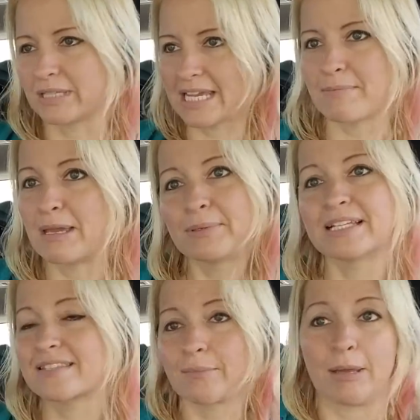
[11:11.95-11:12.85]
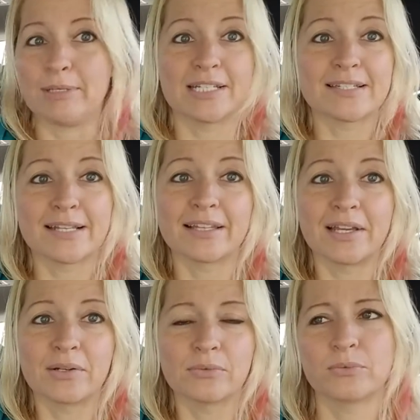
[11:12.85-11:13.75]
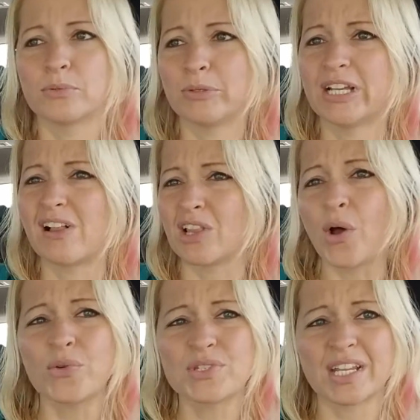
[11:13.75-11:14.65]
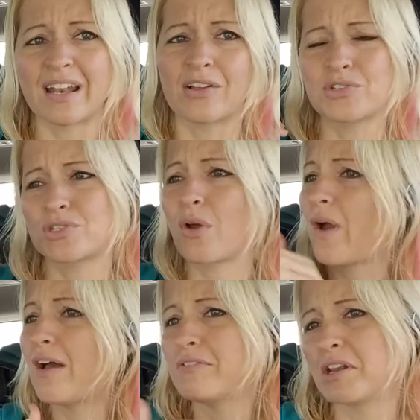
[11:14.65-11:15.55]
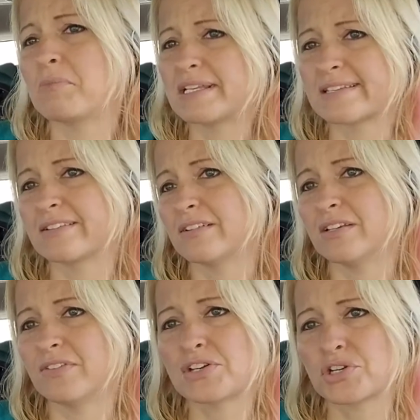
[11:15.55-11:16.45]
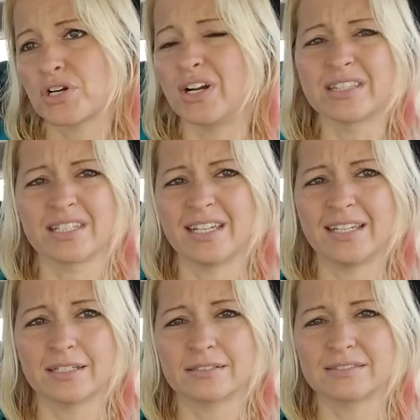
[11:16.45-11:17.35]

Like maybe it's like, maybe Disneyland will be closed and I'll just go have an amazing adventure on like